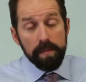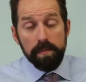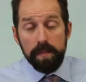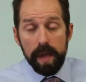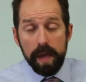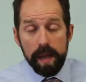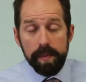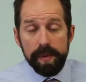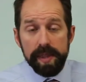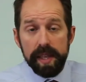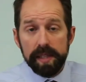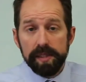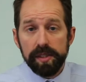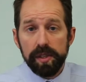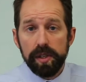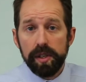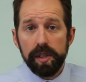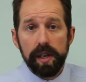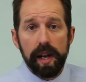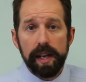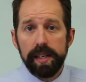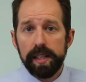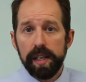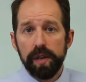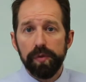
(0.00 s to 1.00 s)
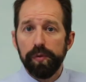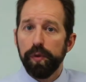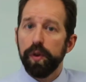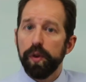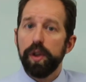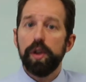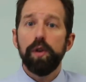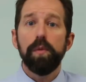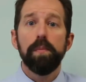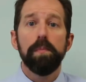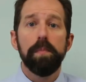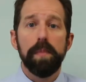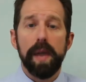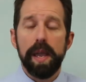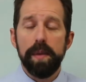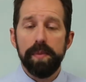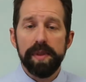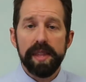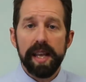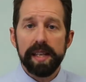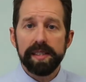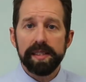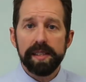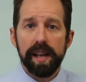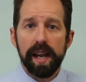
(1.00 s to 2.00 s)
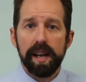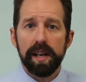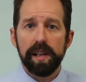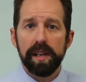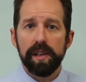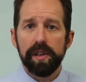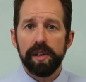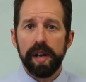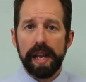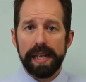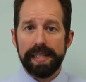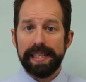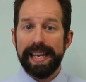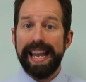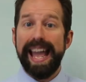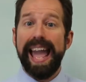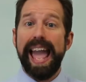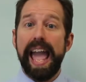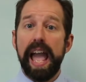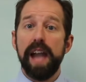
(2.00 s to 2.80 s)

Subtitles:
Maybe that's a good idea for you. Maybe that's not a good idea.